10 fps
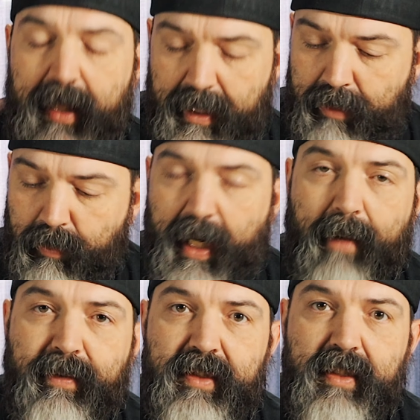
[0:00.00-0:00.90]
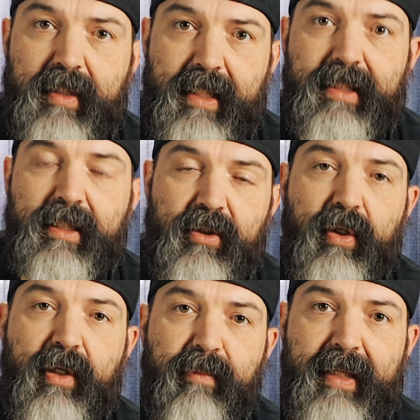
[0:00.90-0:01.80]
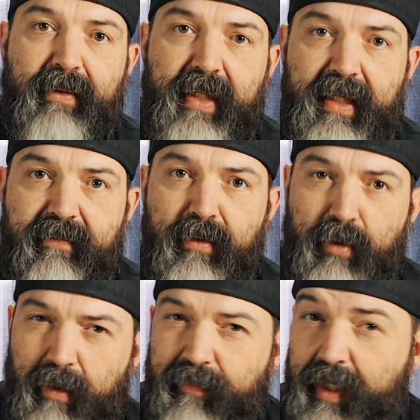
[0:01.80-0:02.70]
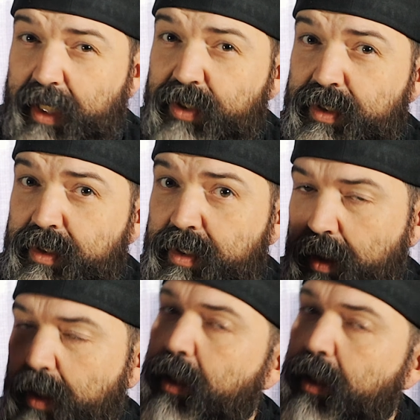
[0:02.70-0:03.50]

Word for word: and then what happens is this is going to be able to give you notifications